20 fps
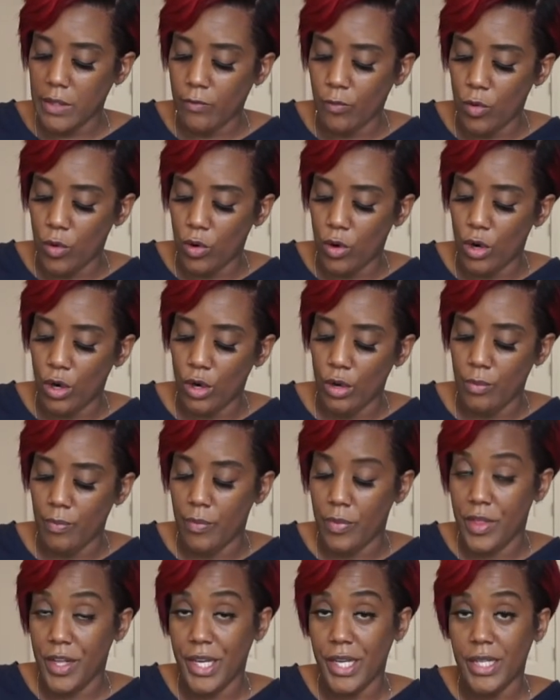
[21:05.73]

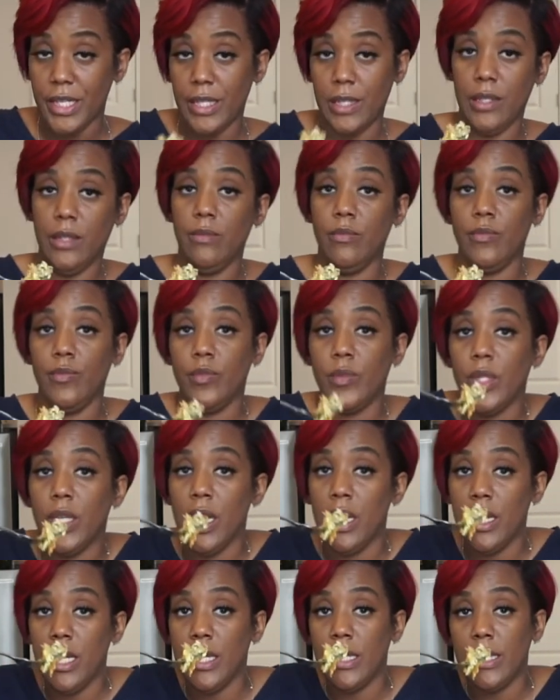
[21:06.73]
for this
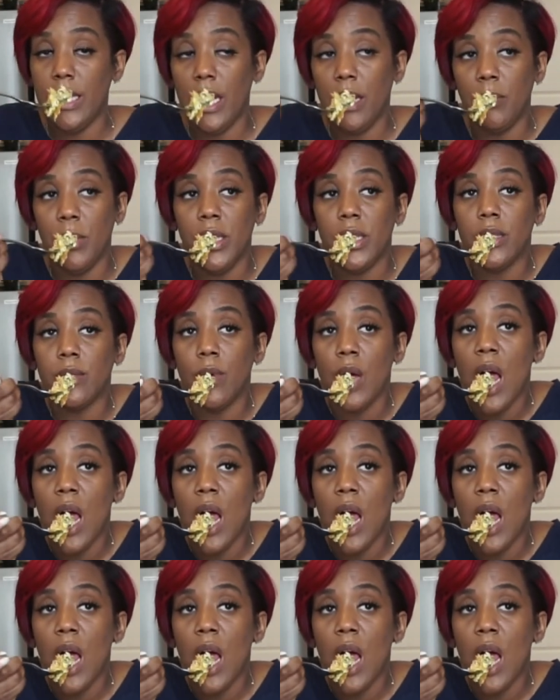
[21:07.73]
and these segments?